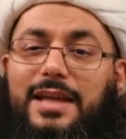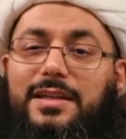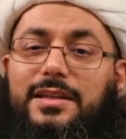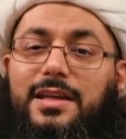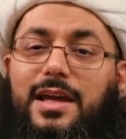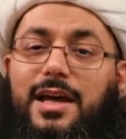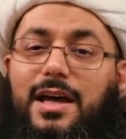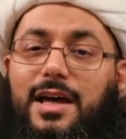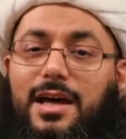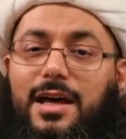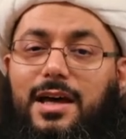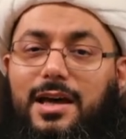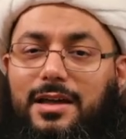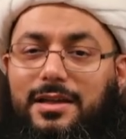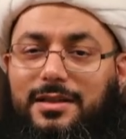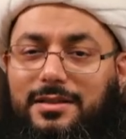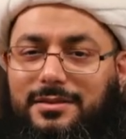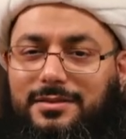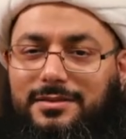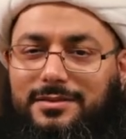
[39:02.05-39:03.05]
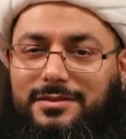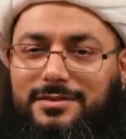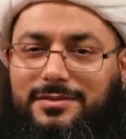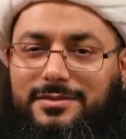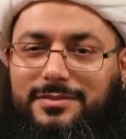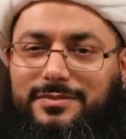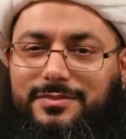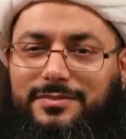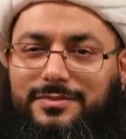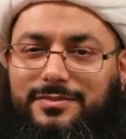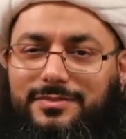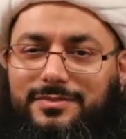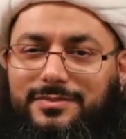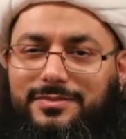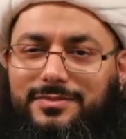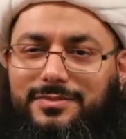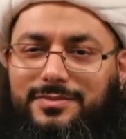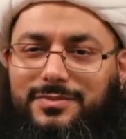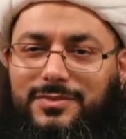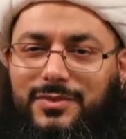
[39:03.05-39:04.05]
Sometimes they would
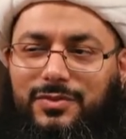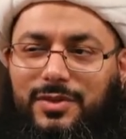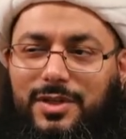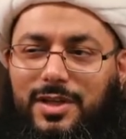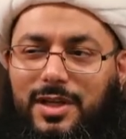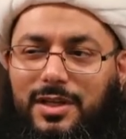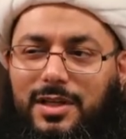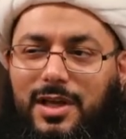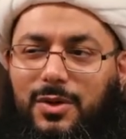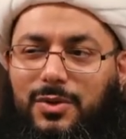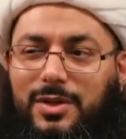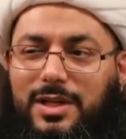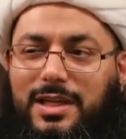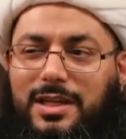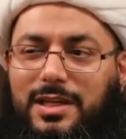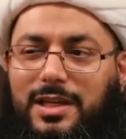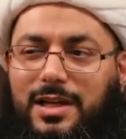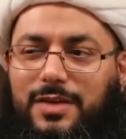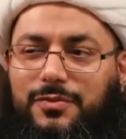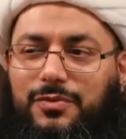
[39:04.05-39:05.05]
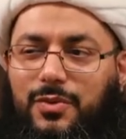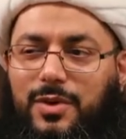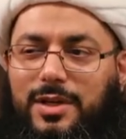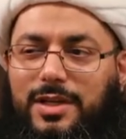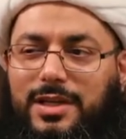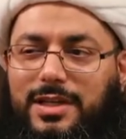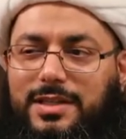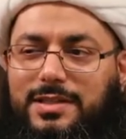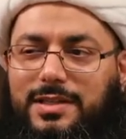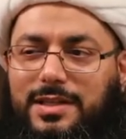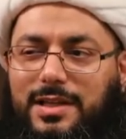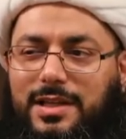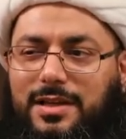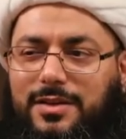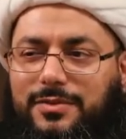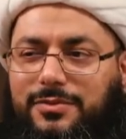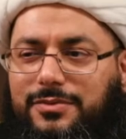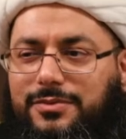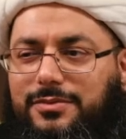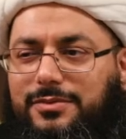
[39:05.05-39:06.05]
innovate or uh, um,
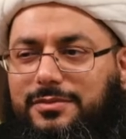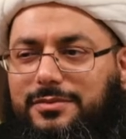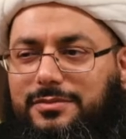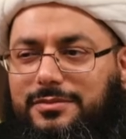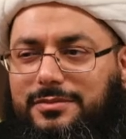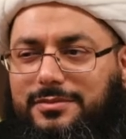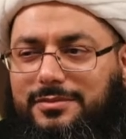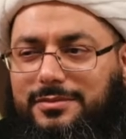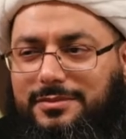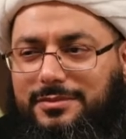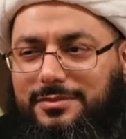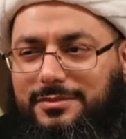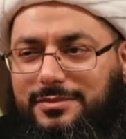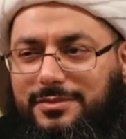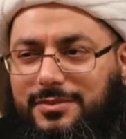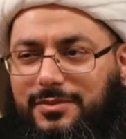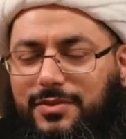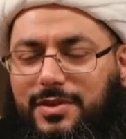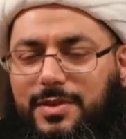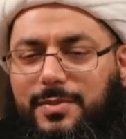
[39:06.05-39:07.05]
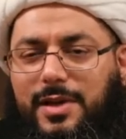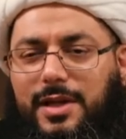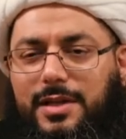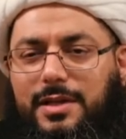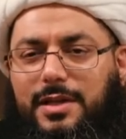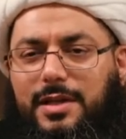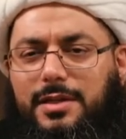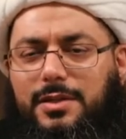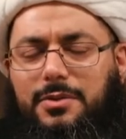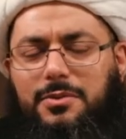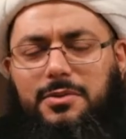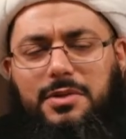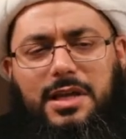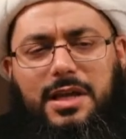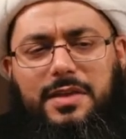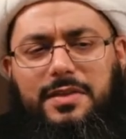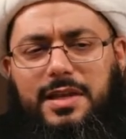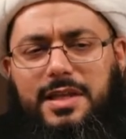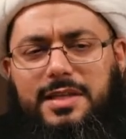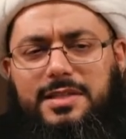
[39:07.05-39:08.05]
uh, insert
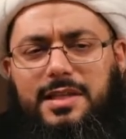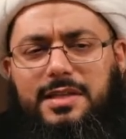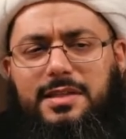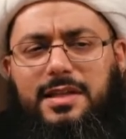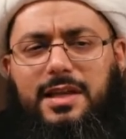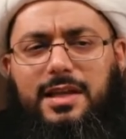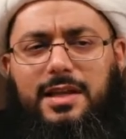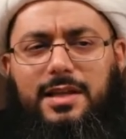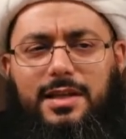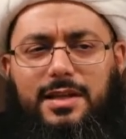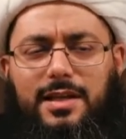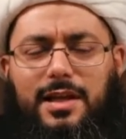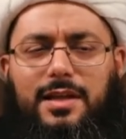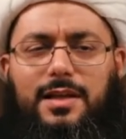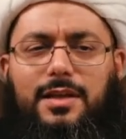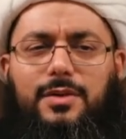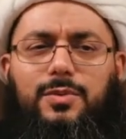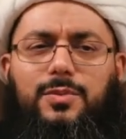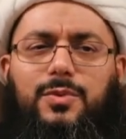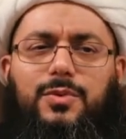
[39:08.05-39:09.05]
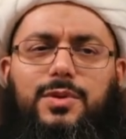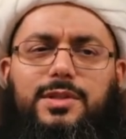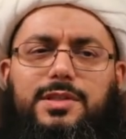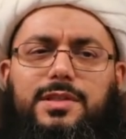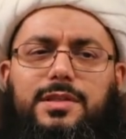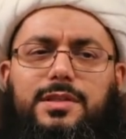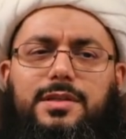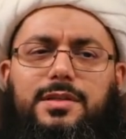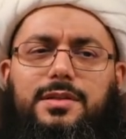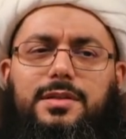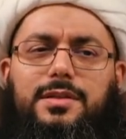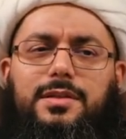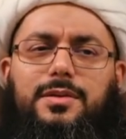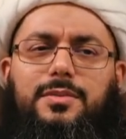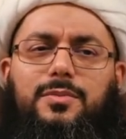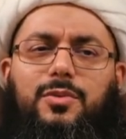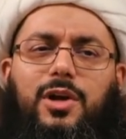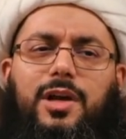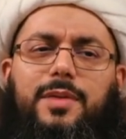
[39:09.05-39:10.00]
things or even change its meanings.